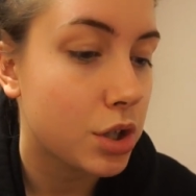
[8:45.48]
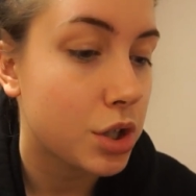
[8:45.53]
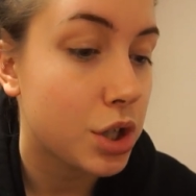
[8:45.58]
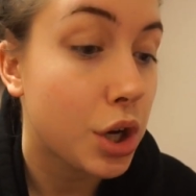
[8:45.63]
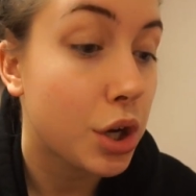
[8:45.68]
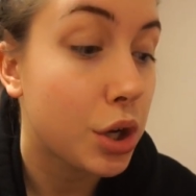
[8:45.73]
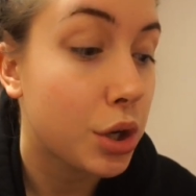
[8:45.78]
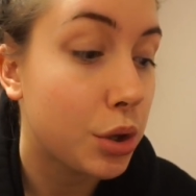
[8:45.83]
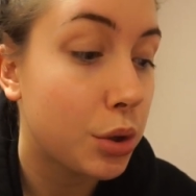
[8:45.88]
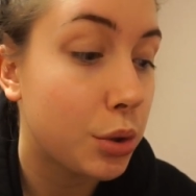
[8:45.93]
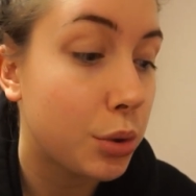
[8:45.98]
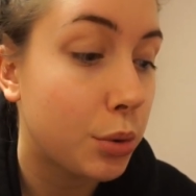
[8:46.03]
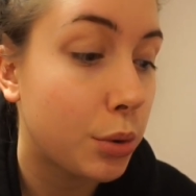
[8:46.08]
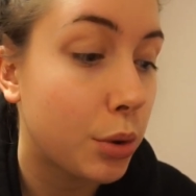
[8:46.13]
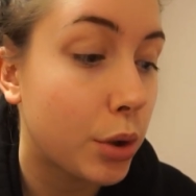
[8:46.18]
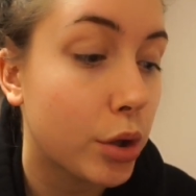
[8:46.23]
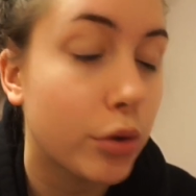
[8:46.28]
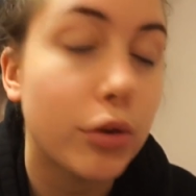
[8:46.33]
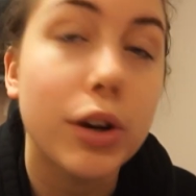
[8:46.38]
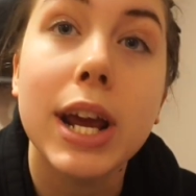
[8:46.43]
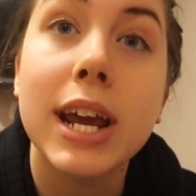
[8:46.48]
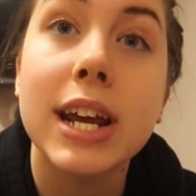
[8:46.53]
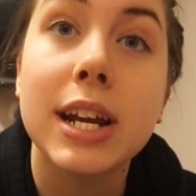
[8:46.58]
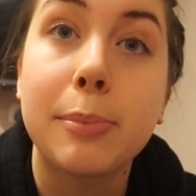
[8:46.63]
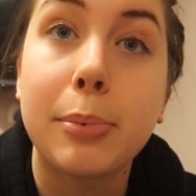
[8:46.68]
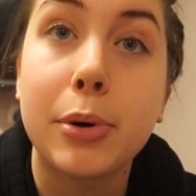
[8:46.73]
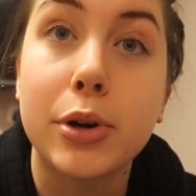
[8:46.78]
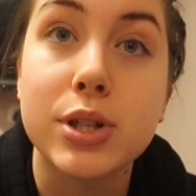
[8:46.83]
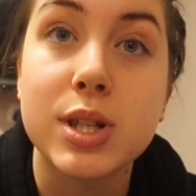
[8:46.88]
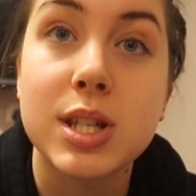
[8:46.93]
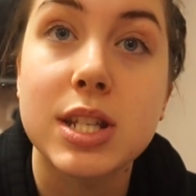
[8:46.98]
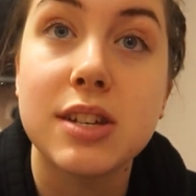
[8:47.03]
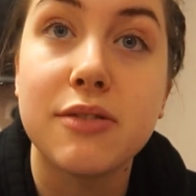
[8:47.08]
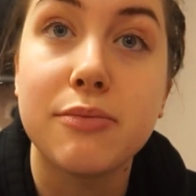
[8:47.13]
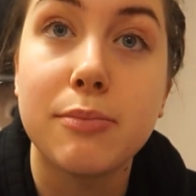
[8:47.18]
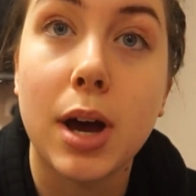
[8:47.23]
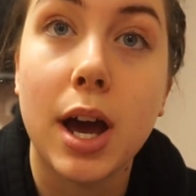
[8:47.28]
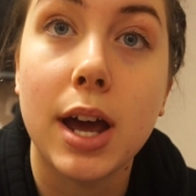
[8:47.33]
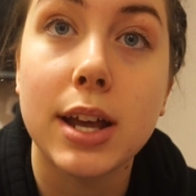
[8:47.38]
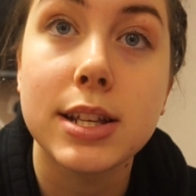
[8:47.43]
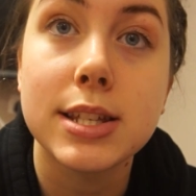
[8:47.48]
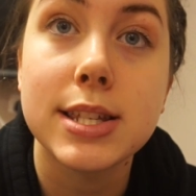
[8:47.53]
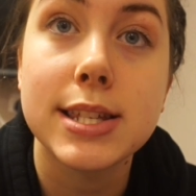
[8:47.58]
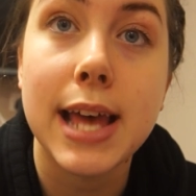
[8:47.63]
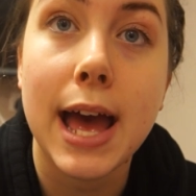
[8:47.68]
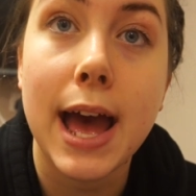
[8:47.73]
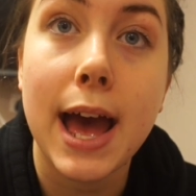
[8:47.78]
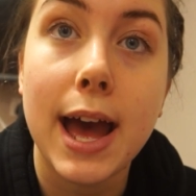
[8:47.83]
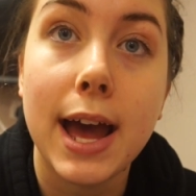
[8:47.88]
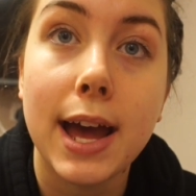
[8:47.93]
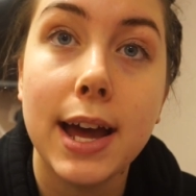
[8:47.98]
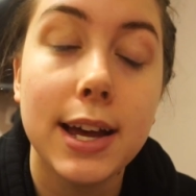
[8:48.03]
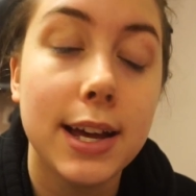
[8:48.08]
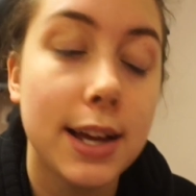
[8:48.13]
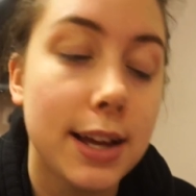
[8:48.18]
to creating a positive mindset.